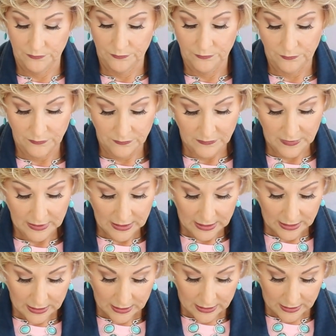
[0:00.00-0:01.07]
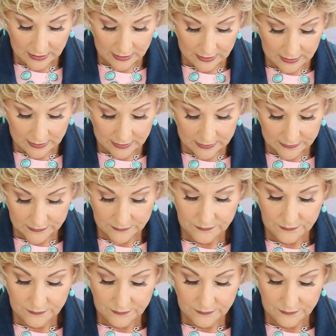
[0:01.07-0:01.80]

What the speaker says: [no speech]